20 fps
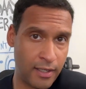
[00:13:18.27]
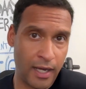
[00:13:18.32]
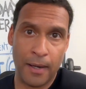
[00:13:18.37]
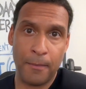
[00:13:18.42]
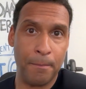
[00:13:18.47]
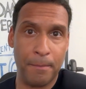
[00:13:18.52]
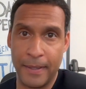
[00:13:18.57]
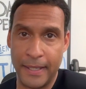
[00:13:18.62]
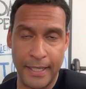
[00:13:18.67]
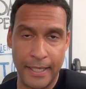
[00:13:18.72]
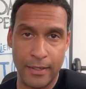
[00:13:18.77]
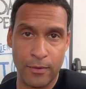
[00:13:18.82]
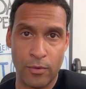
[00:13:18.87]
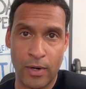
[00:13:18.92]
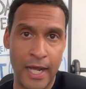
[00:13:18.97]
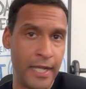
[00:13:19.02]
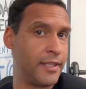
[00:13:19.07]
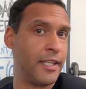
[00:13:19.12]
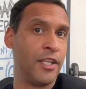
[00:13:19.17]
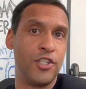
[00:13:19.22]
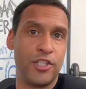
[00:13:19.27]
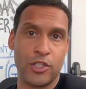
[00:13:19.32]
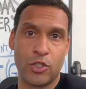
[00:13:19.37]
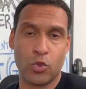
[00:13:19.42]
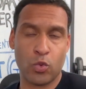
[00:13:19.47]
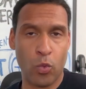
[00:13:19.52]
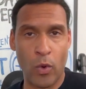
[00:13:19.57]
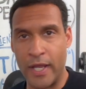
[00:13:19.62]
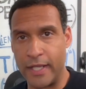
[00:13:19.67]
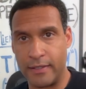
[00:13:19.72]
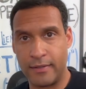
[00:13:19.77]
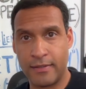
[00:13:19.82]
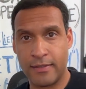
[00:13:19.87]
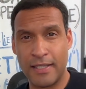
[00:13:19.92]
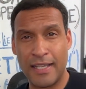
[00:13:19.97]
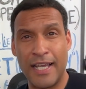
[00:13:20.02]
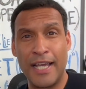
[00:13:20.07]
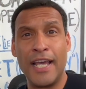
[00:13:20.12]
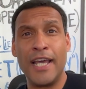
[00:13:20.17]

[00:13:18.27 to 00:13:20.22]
company, right? And just wait.